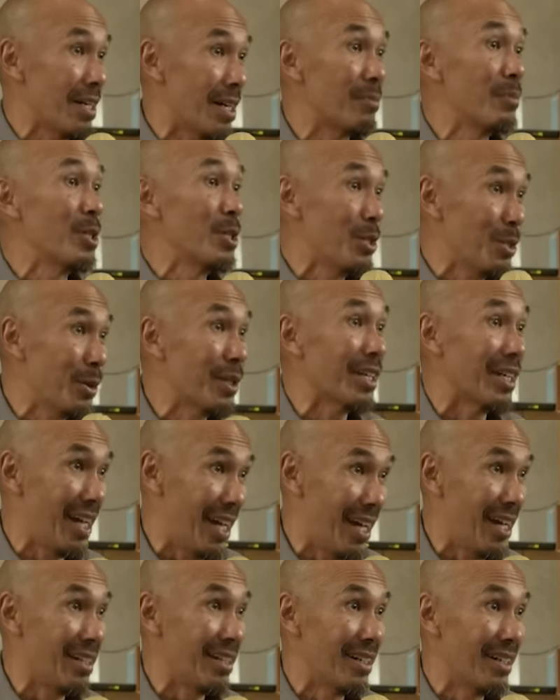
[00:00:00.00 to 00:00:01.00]
I'm going to do it
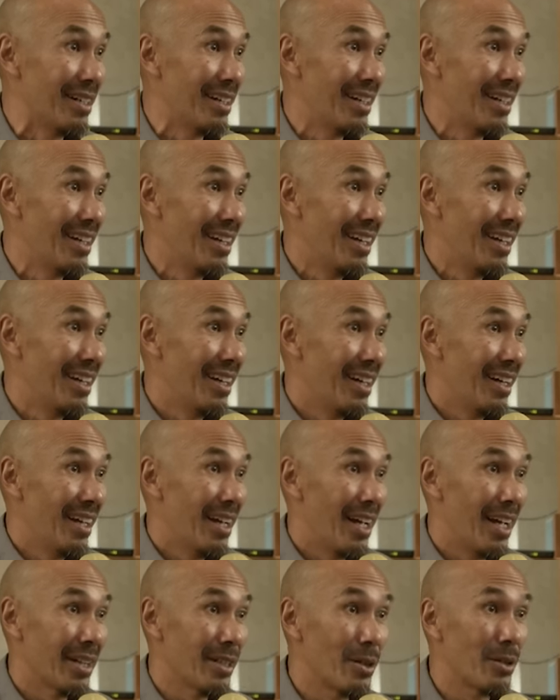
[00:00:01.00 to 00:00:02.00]
again
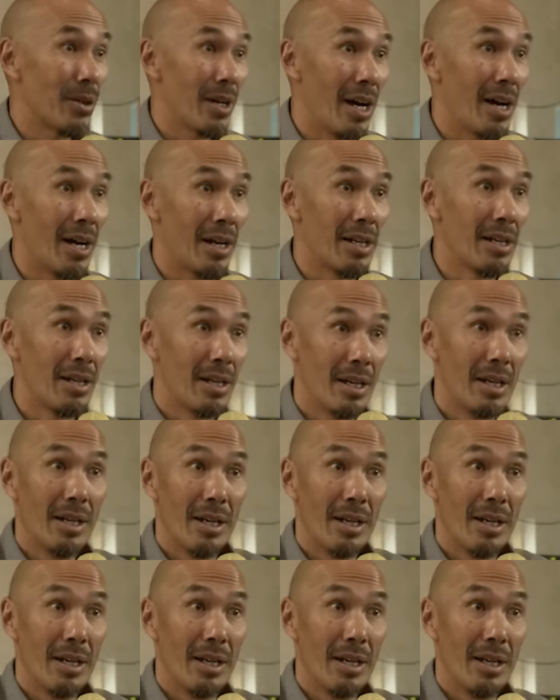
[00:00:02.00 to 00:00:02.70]
and go, God,